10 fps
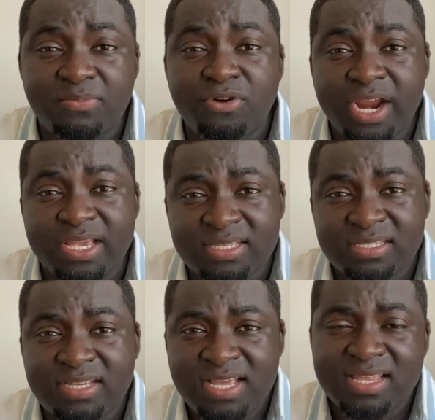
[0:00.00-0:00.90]
prayers
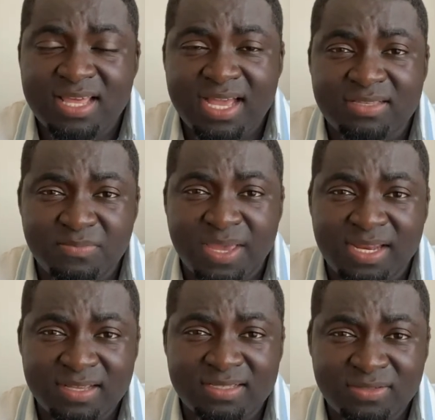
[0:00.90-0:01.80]
that has
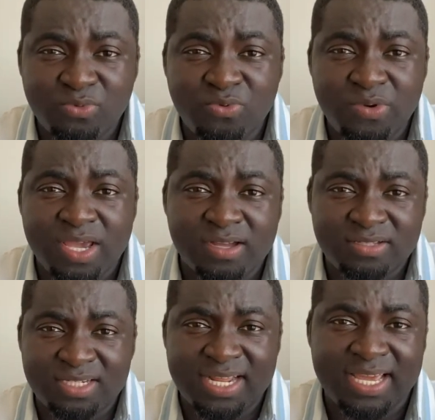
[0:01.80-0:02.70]
made us who we are
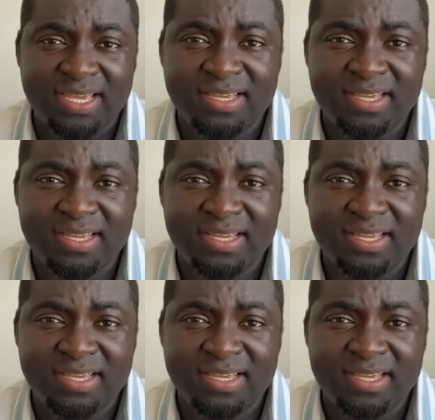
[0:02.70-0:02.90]
today.